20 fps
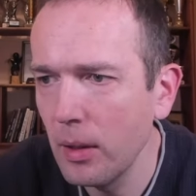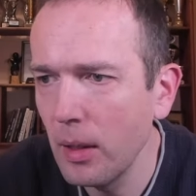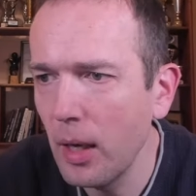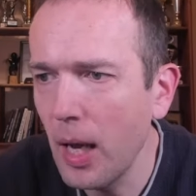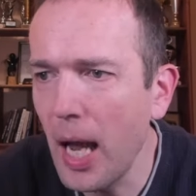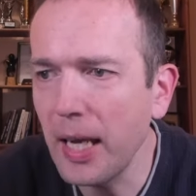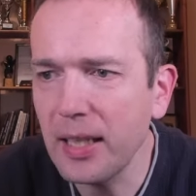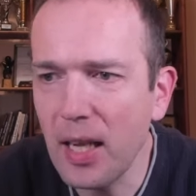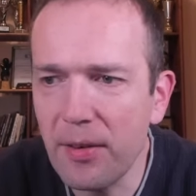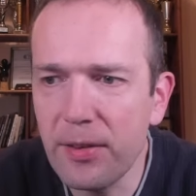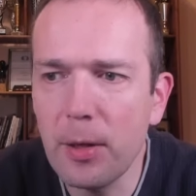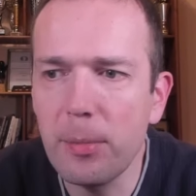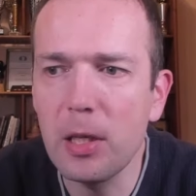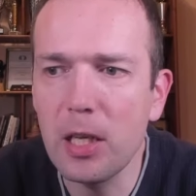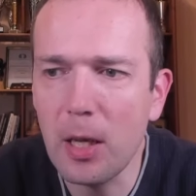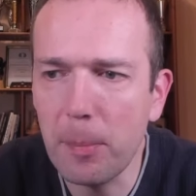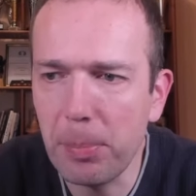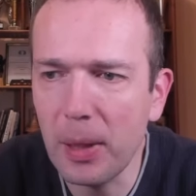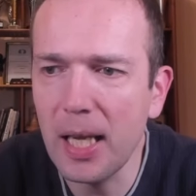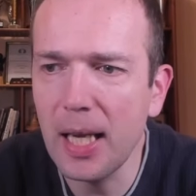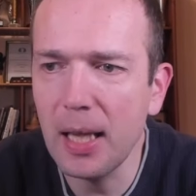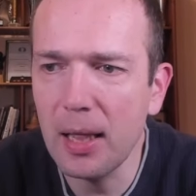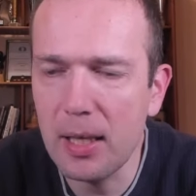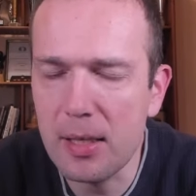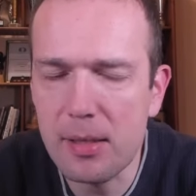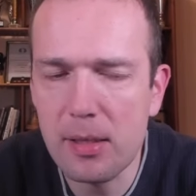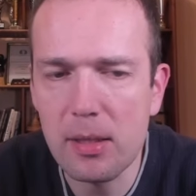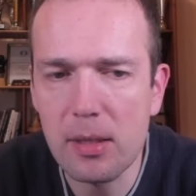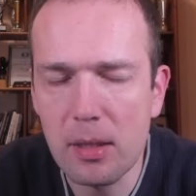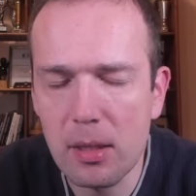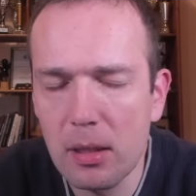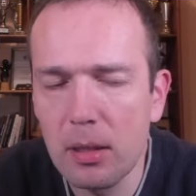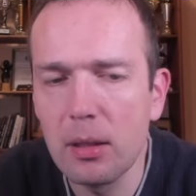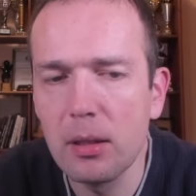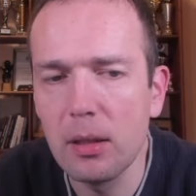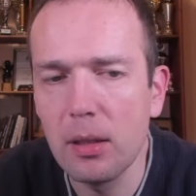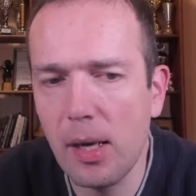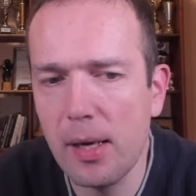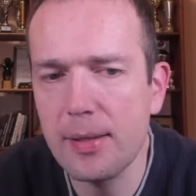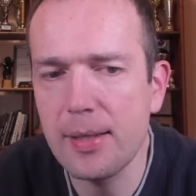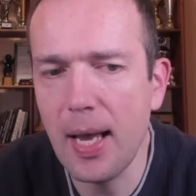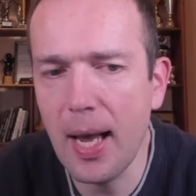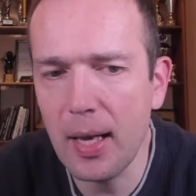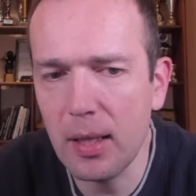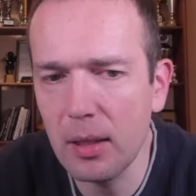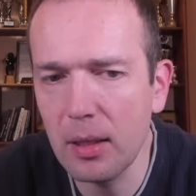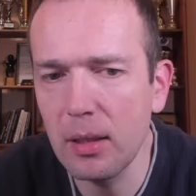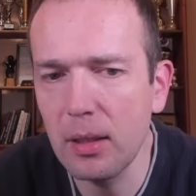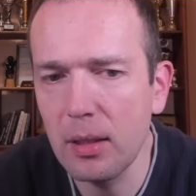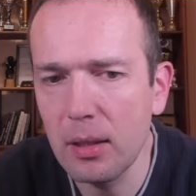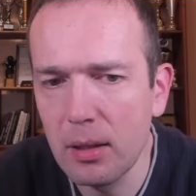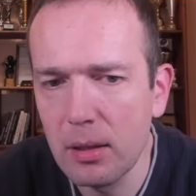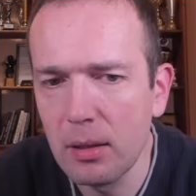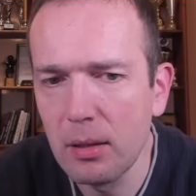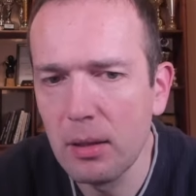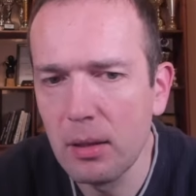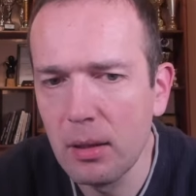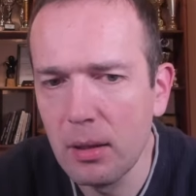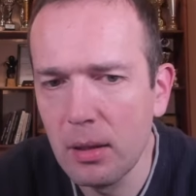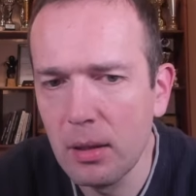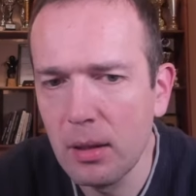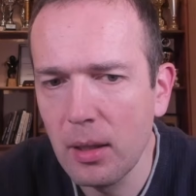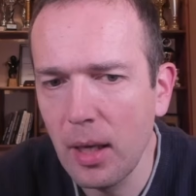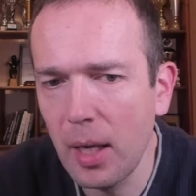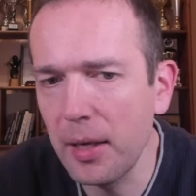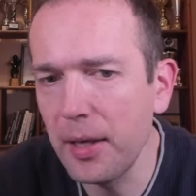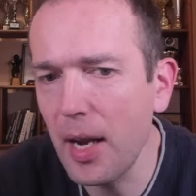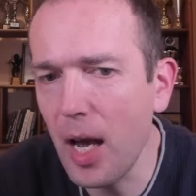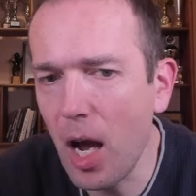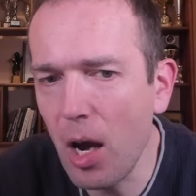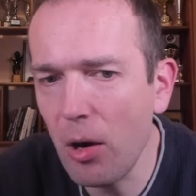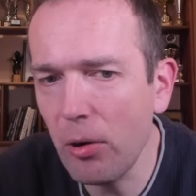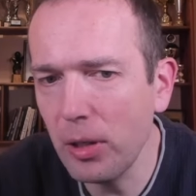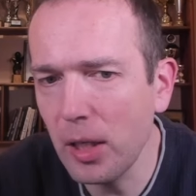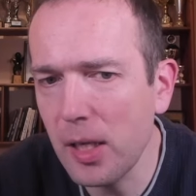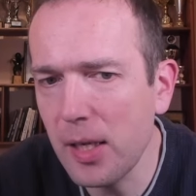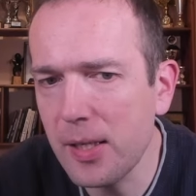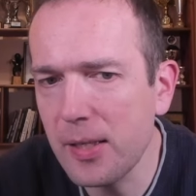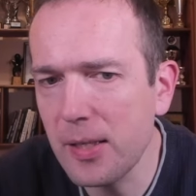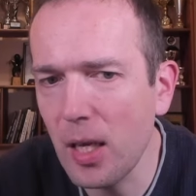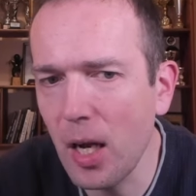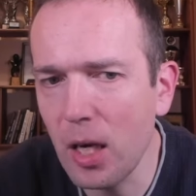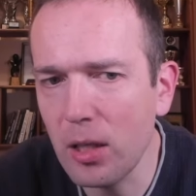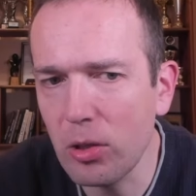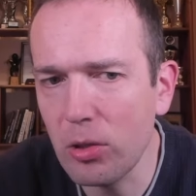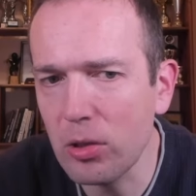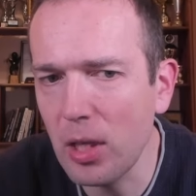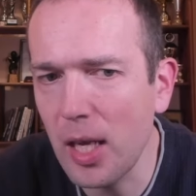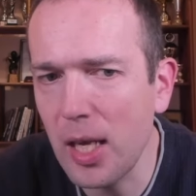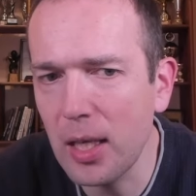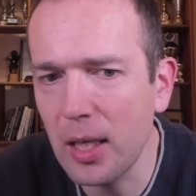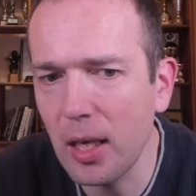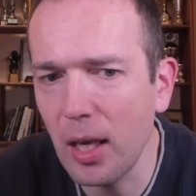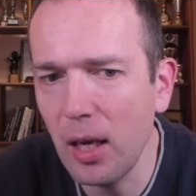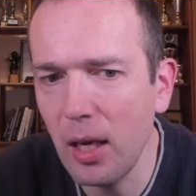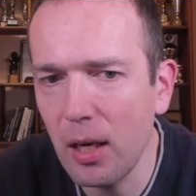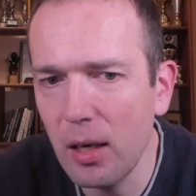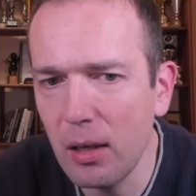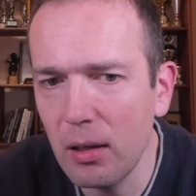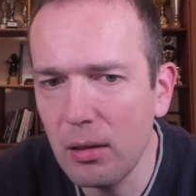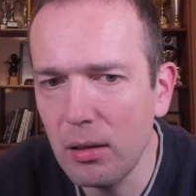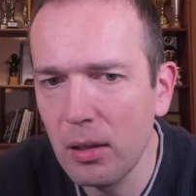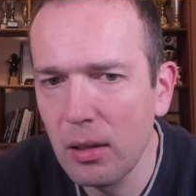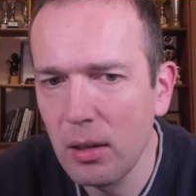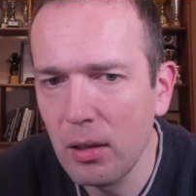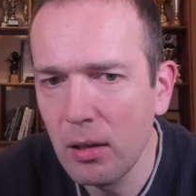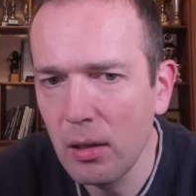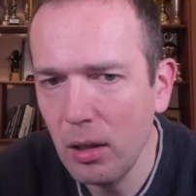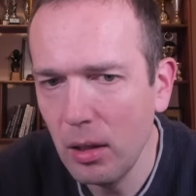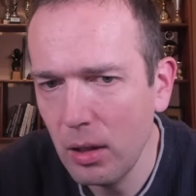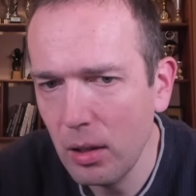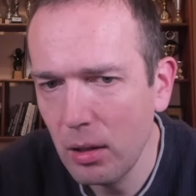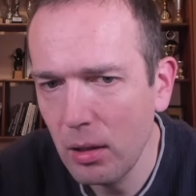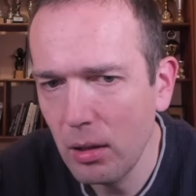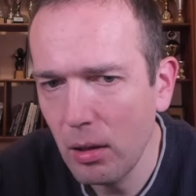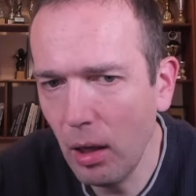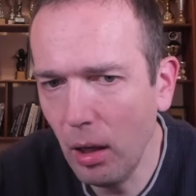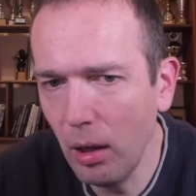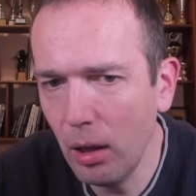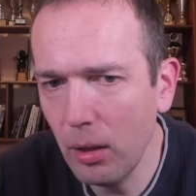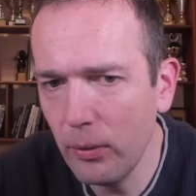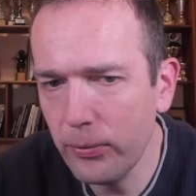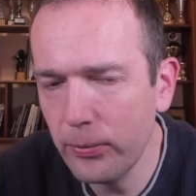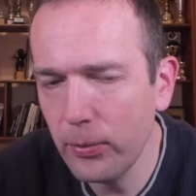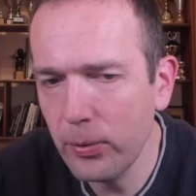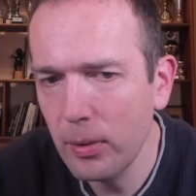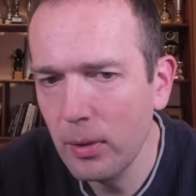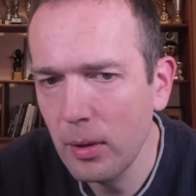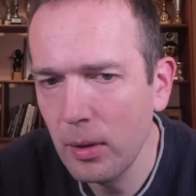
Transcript: I have them in the playlist. Exactly. And now he starts to take care of